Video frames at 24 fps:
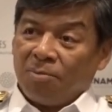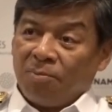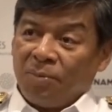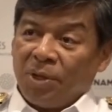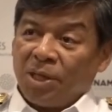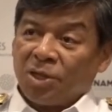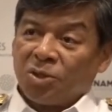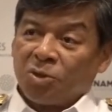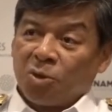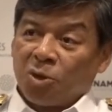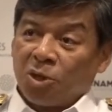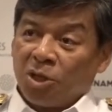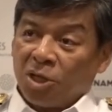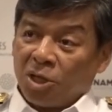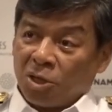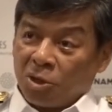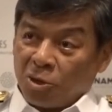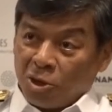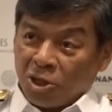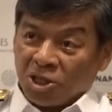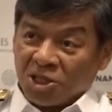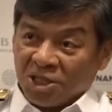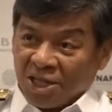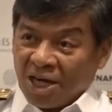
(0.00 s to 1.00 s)
based on the
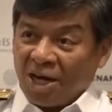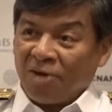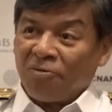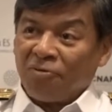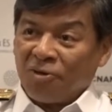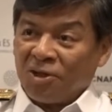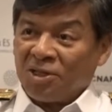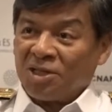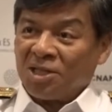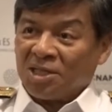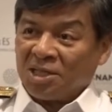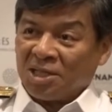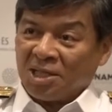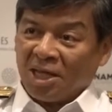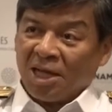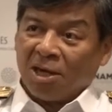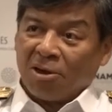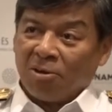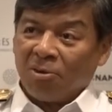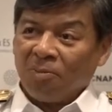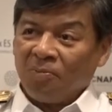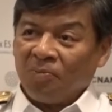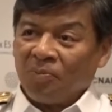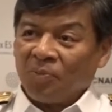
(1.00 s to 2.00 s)
cost drivers as
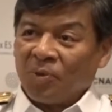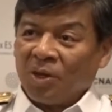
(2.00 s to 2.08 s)
well.